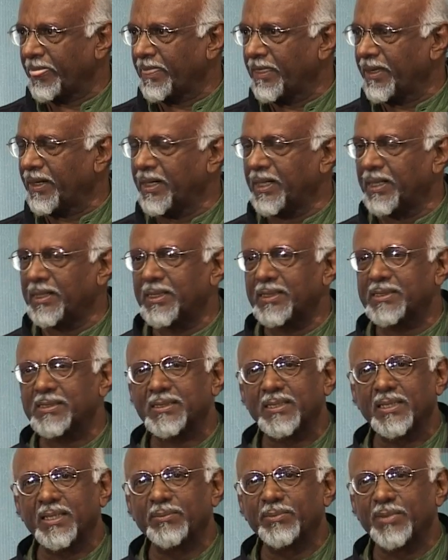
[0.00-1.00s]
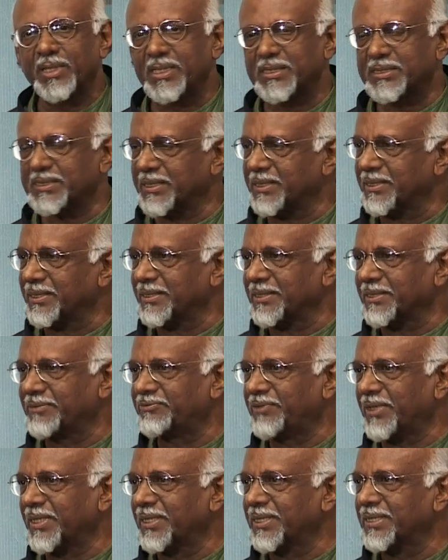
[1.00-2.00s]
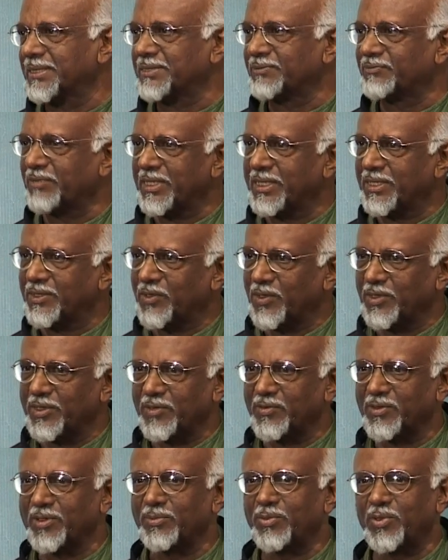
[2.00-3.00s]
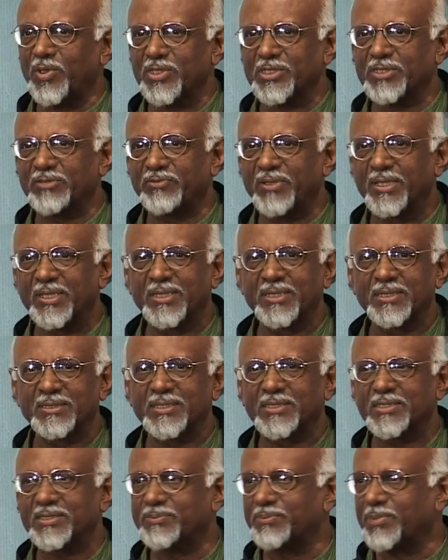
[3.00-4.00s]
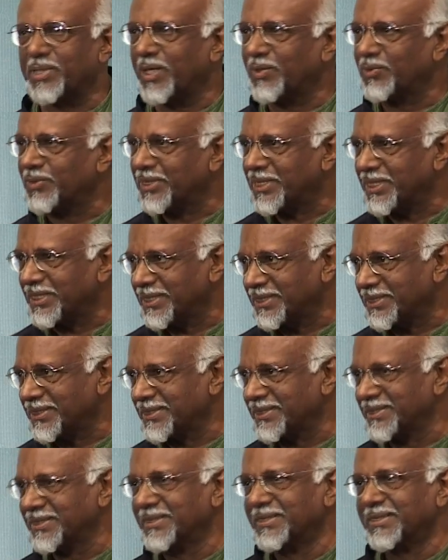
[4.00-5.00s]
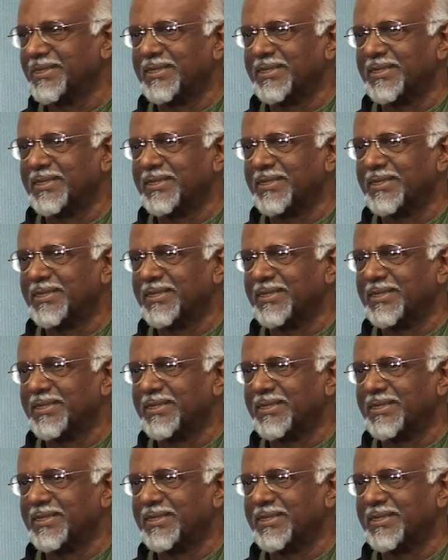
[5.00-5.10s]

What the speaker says: And it's amazing that the fungus, one corner of the box, the fungus is brown colored,